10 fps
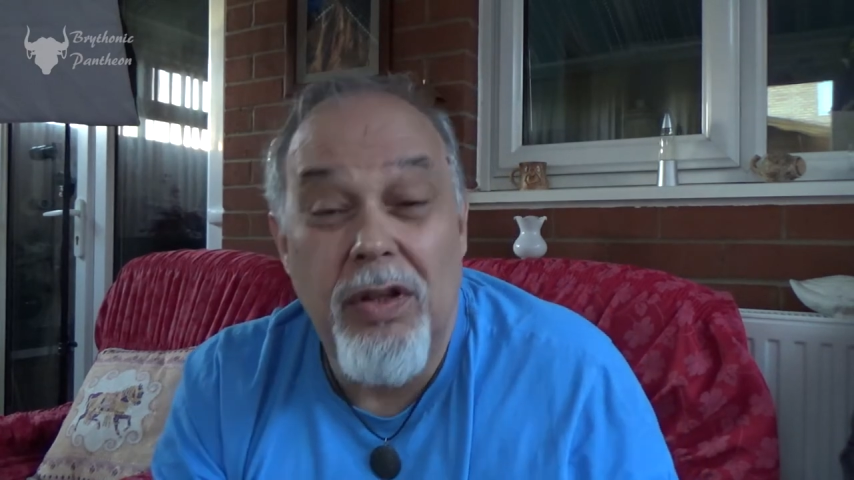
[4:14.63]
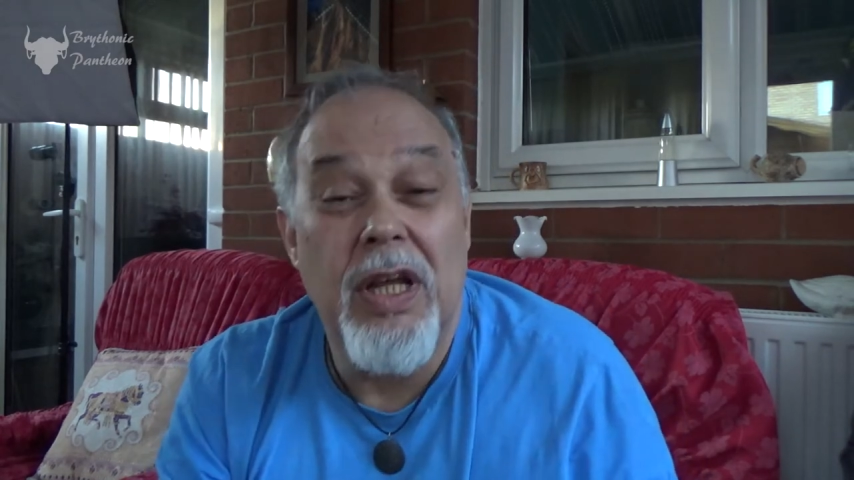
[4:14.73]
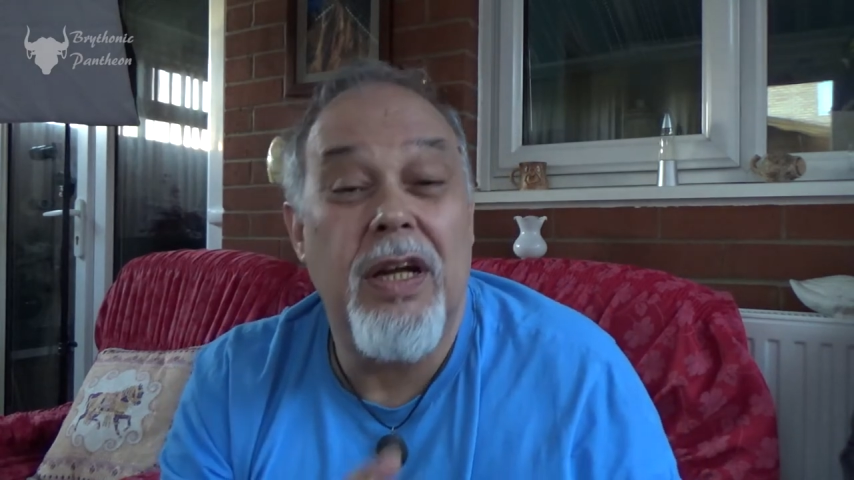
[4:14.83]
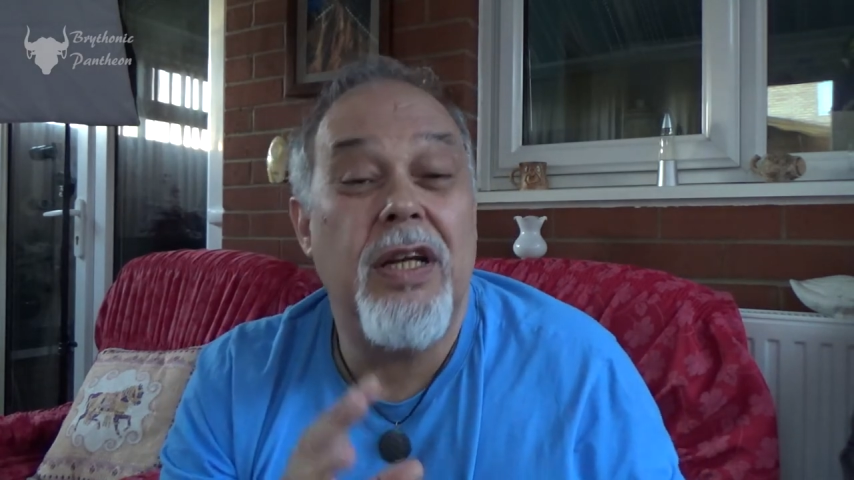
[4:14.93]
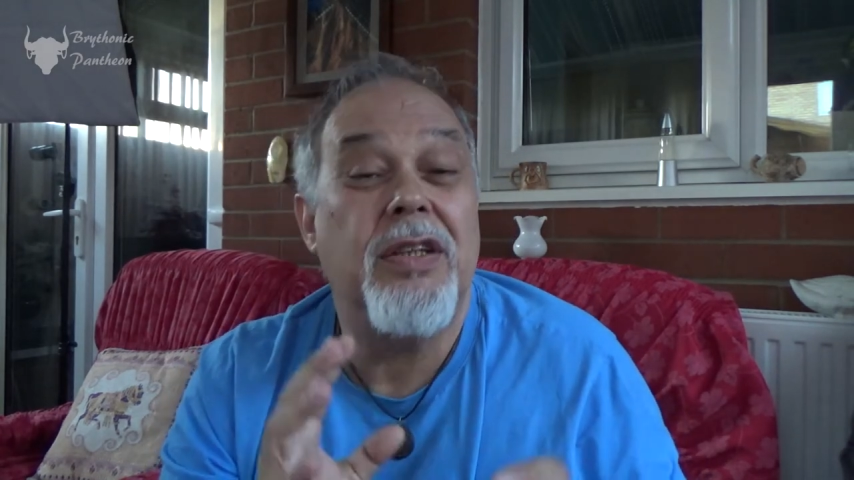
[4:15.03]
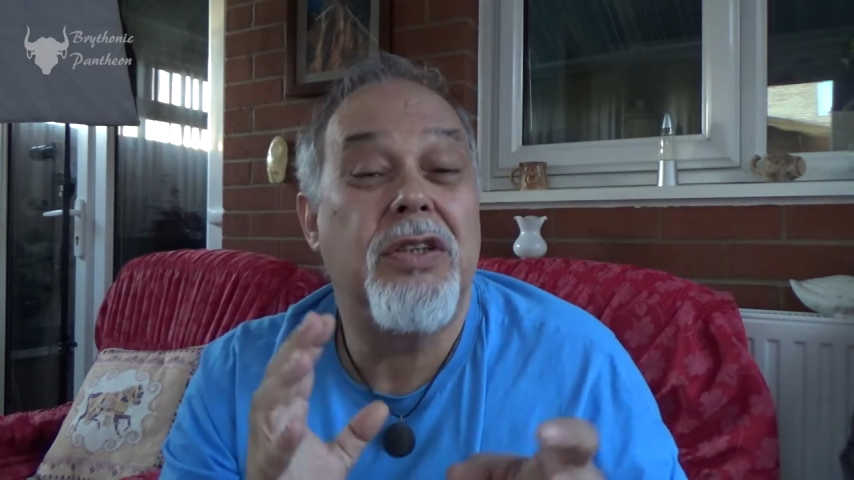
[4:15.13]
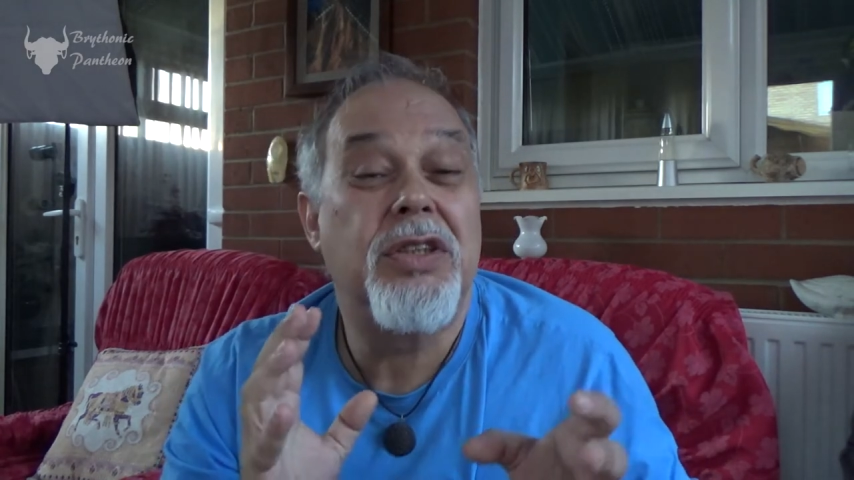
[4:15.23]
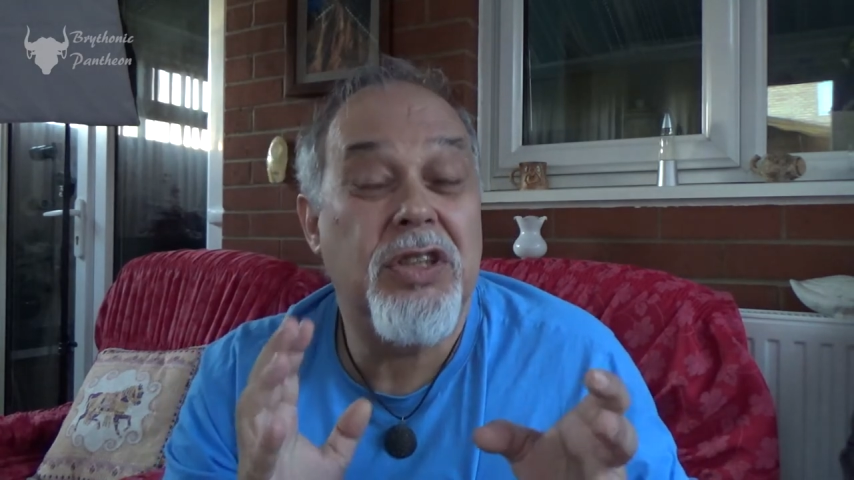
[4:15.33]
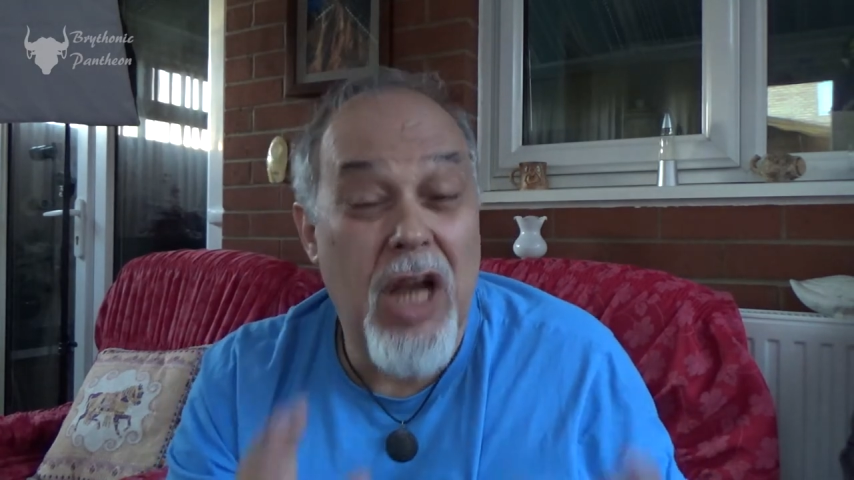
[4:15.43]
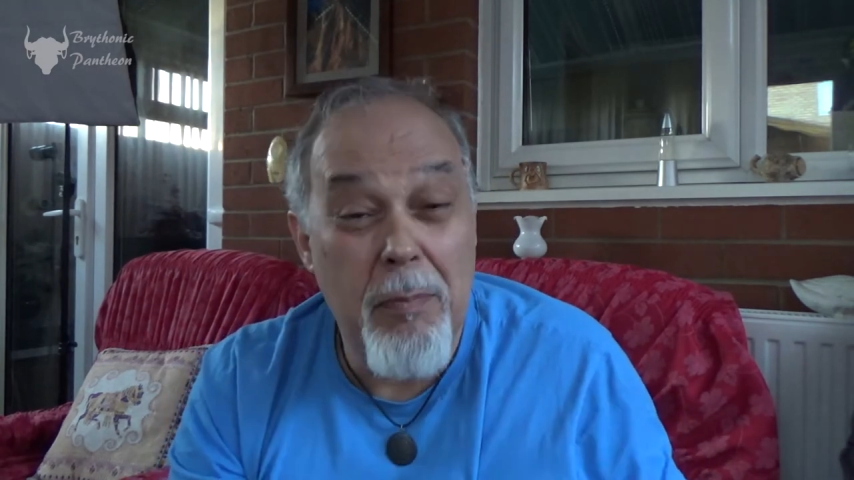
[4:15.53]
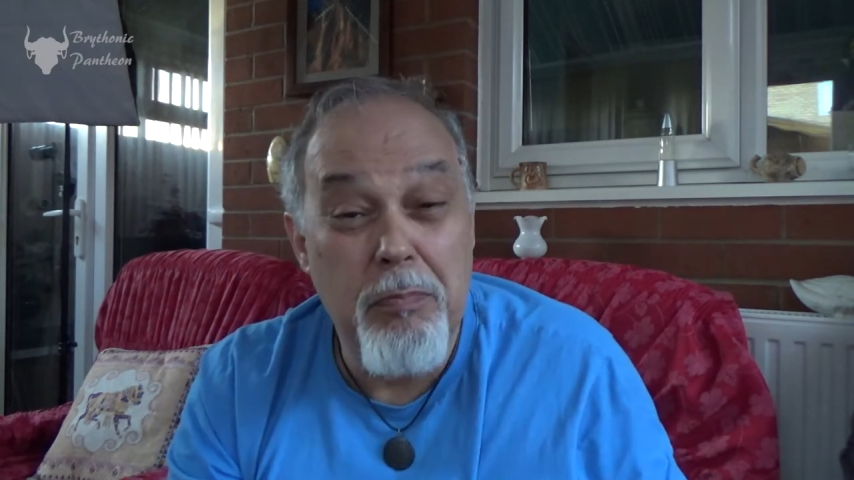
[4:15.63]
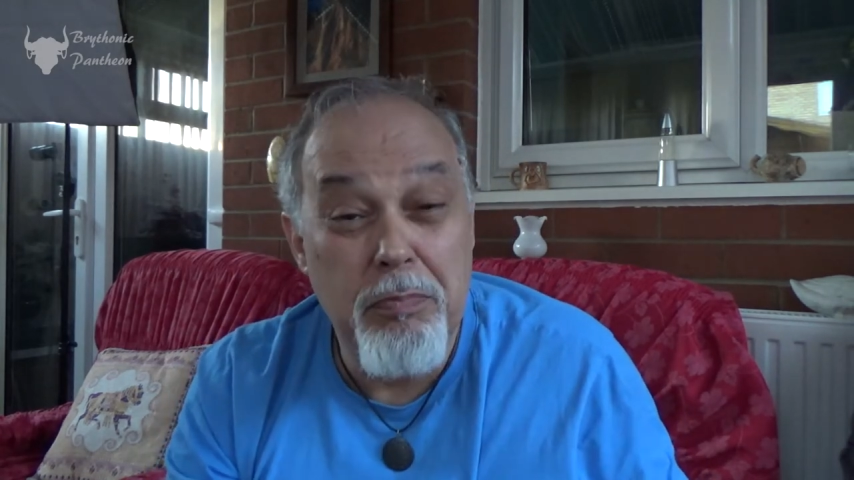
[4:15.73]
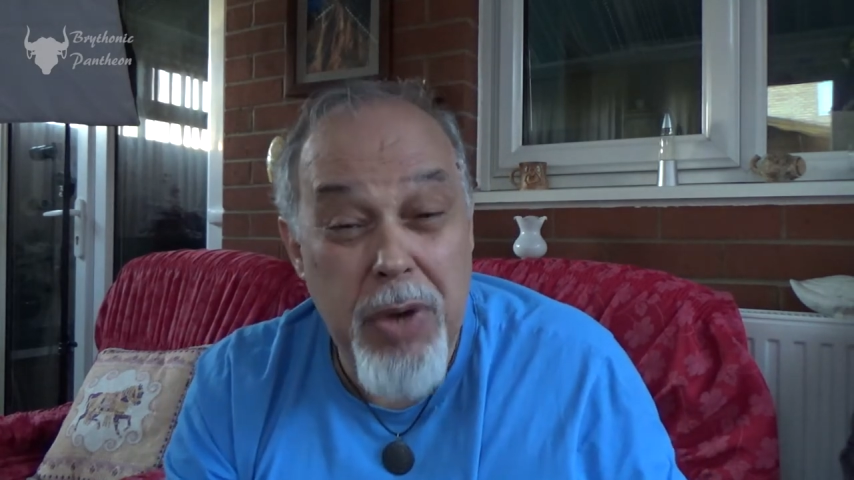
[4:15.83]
that in some